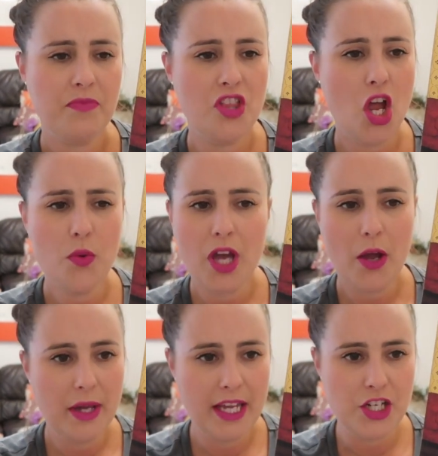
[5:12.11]
no
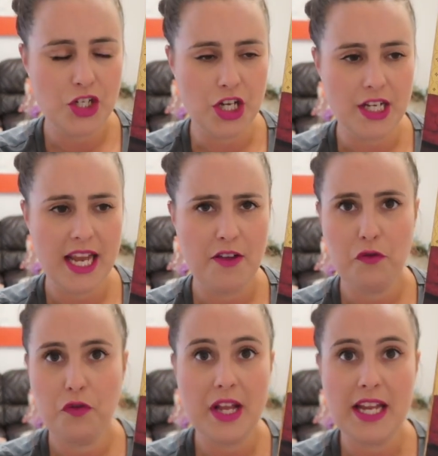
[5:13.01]
cohesion, it
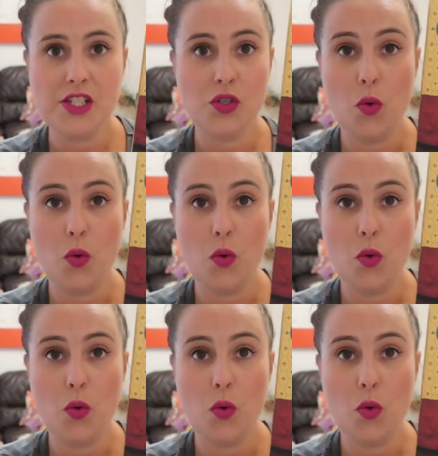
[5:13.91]
flits